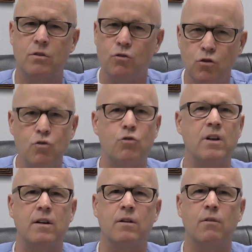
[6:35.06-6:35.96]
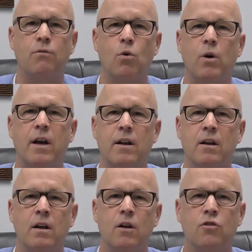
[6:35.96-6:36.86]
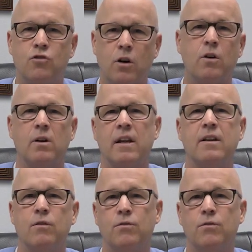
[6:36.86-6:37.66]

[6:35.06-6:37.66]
nutrient devoid, sugar laden